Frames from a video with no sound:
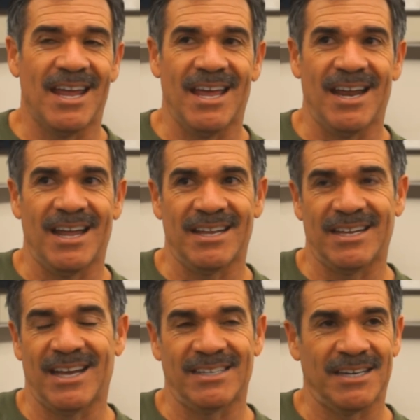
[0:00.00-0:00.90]
and I, uh,
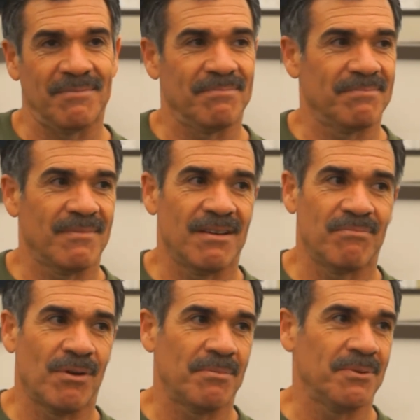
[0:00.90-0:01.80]
gosh, I've, I've
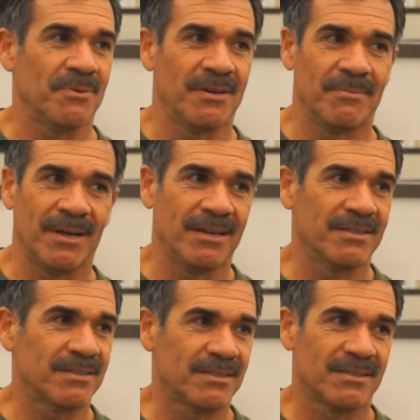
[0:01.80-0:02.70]
probably run about
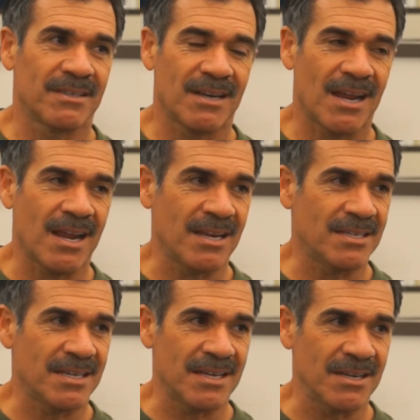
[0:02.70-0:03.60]

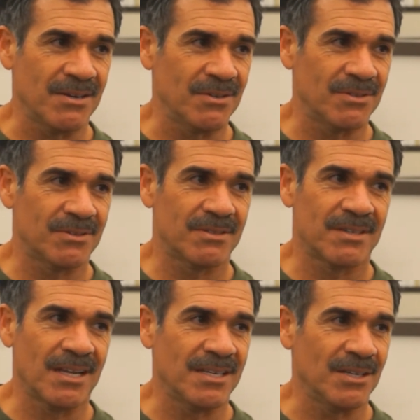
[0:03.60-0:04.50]
18 or
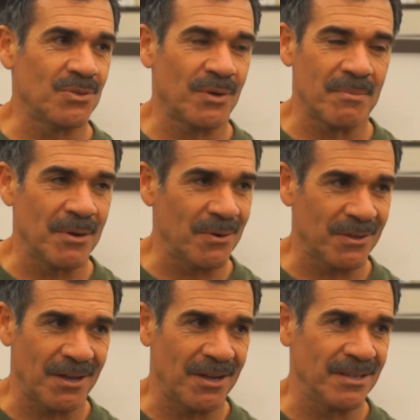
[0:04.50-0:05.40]
18 to 20
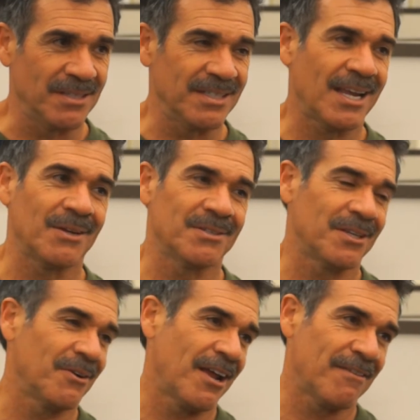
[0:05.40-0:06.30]
marathons and countless
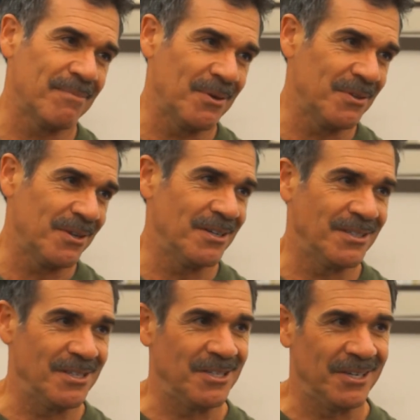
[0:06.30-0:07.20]
other half
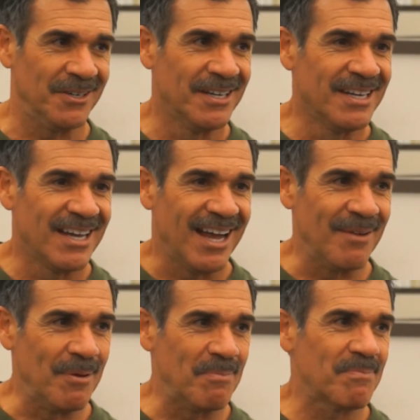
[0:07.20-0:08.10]
marathons, and so
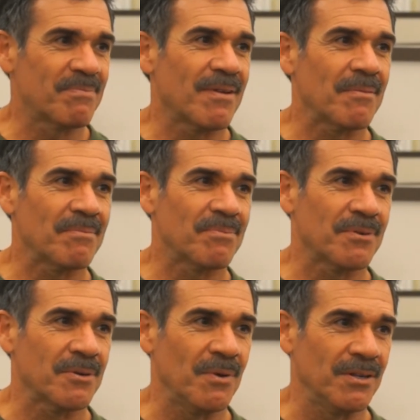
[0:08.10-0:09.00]
I'm a, I'm
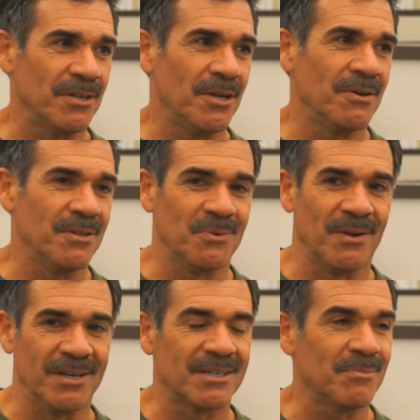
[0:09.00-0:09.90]
pretty well known in the
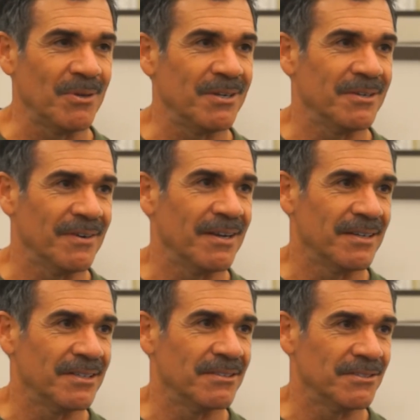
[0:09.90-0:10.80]
running community
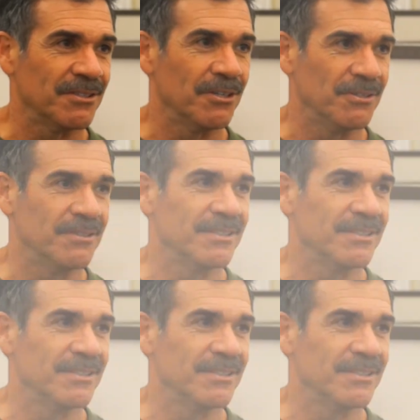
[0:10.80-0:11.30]
around here. So